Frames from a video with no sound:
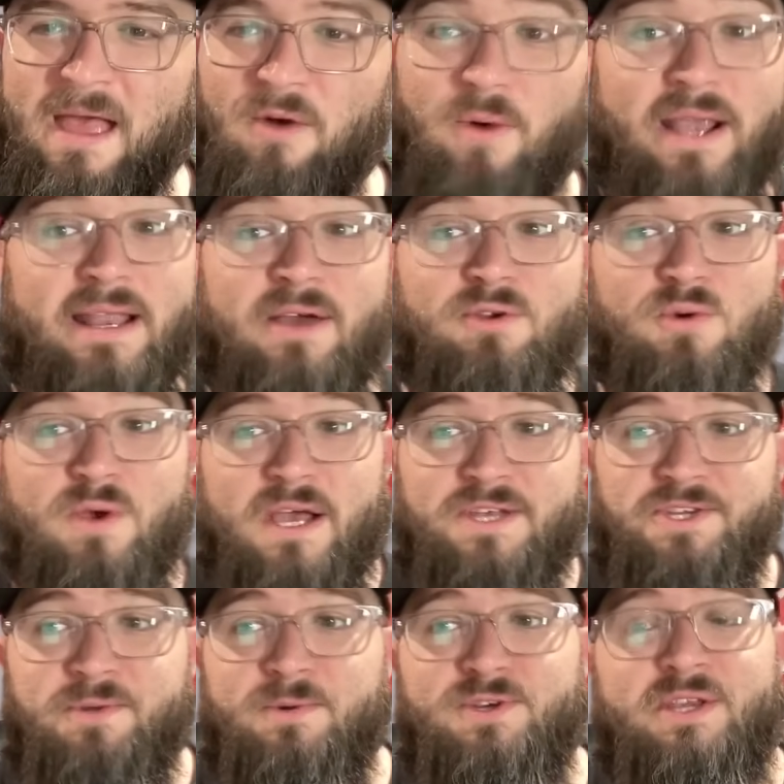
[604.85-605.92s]
Right now, new
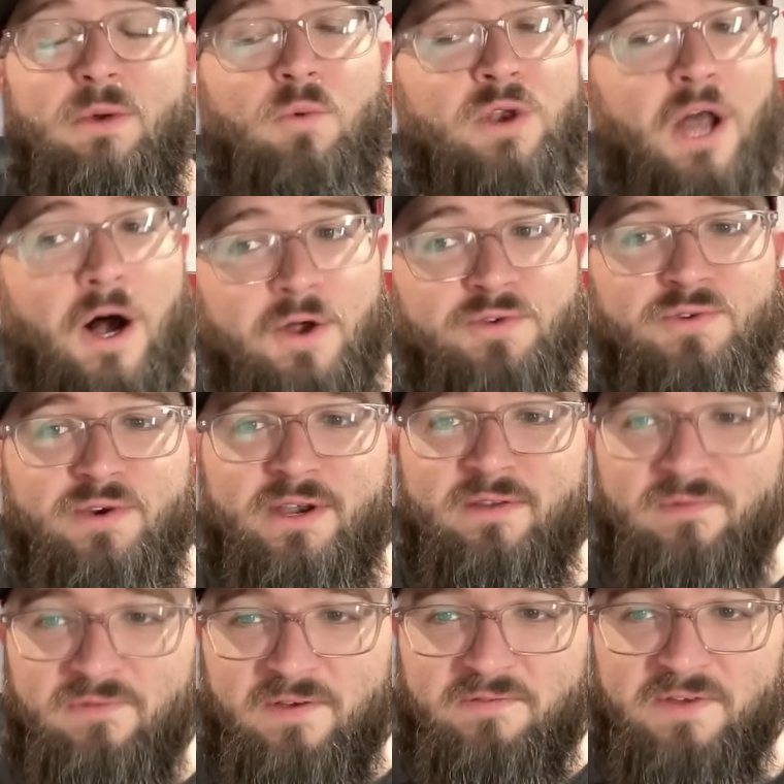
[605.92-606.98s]
customers get
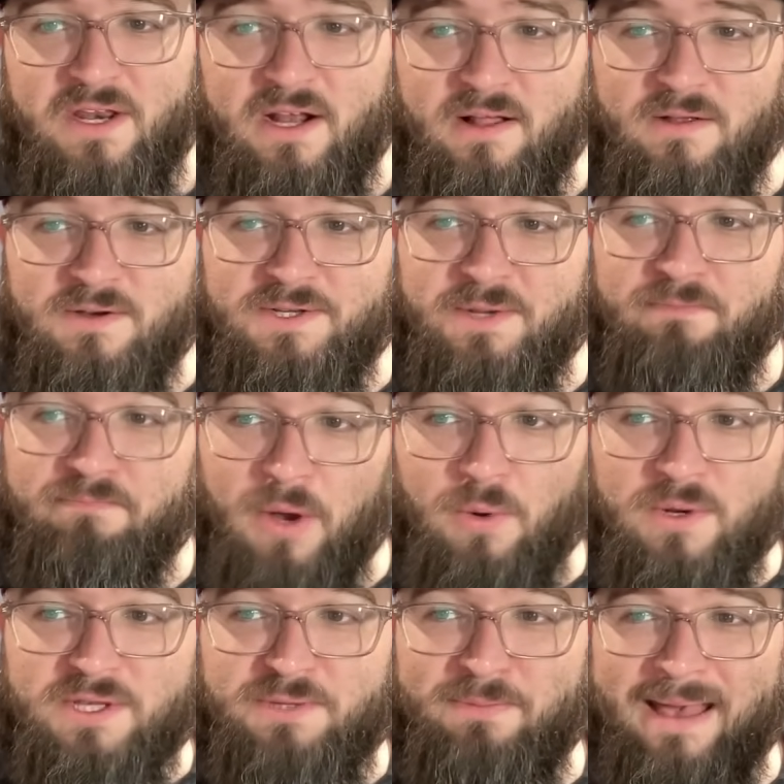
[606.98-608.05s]
$150 in
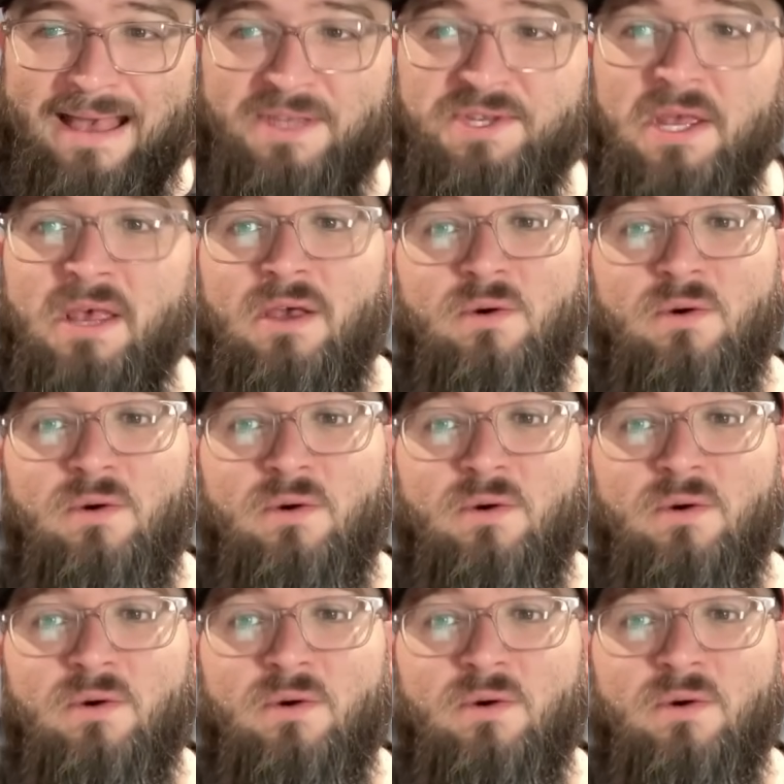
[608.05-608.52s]
bonus bets